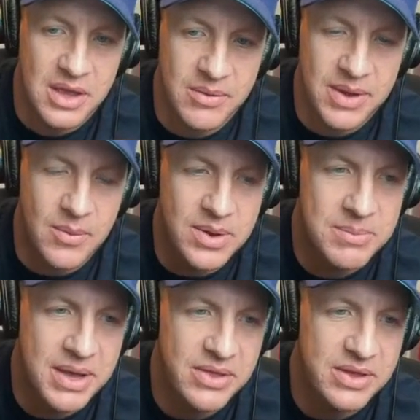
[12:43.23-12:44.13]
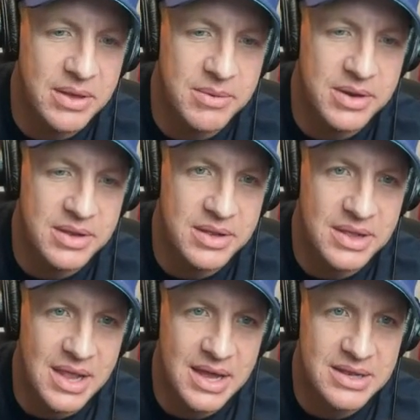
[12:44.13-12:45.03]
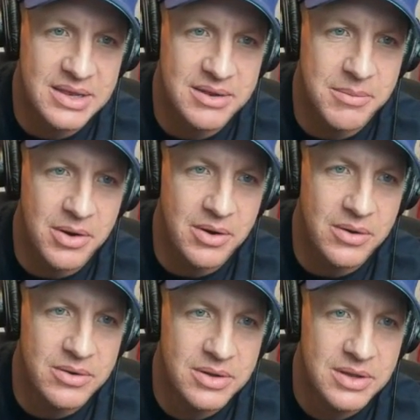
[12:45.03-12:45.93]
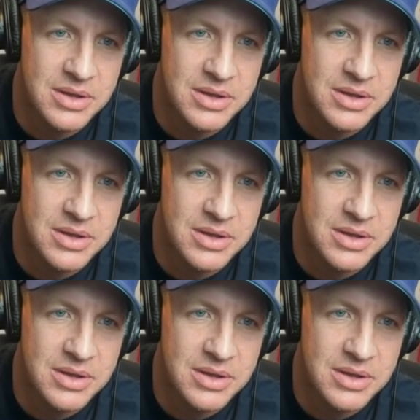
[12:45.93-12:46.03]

We got Wade Miley coming in, locked in tomorrow.